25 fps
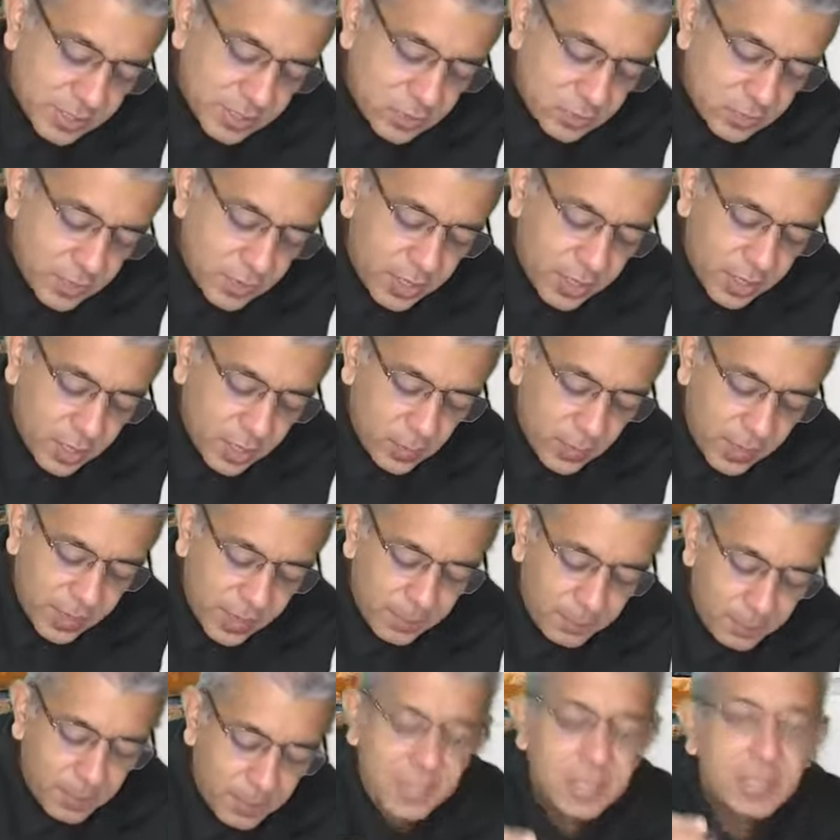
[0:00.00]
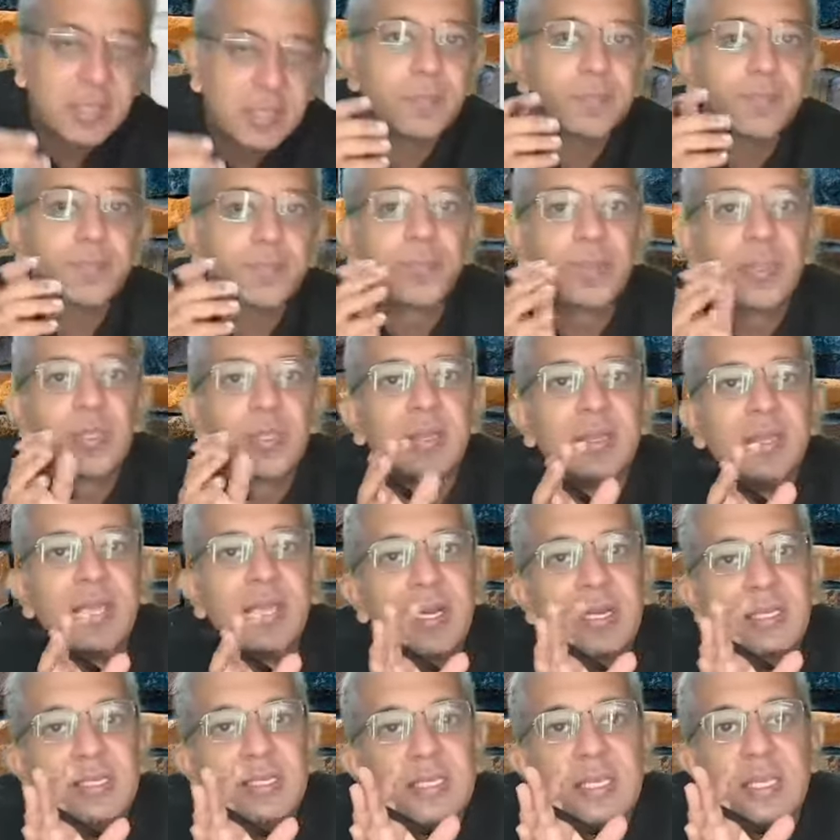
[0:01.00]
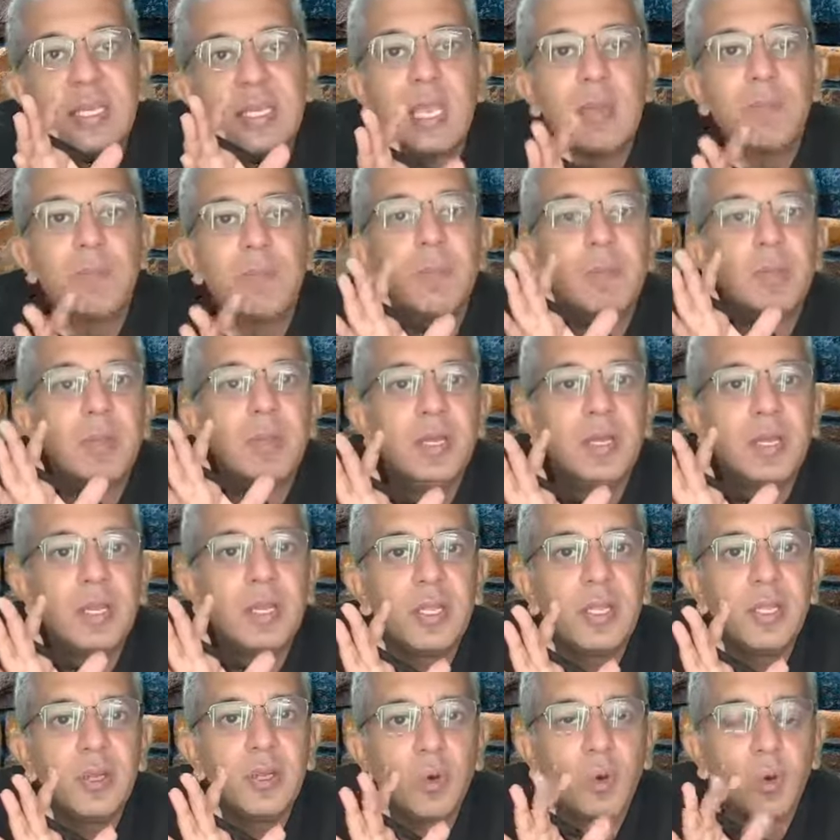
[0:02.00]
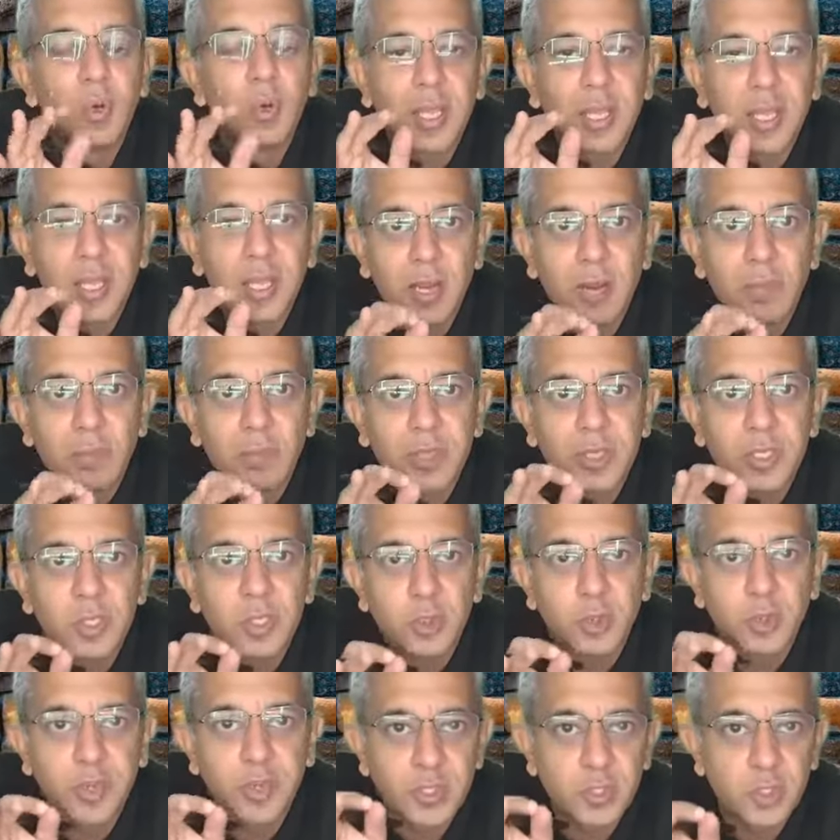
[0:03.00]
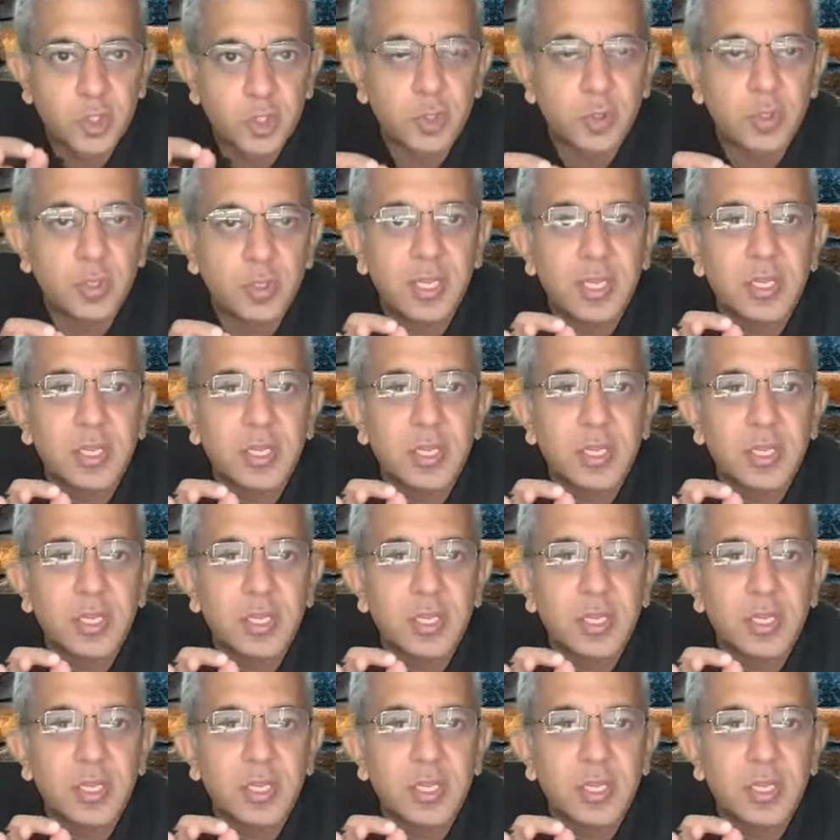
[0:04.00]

will require money. That is the capability. Okay, companies should ensure that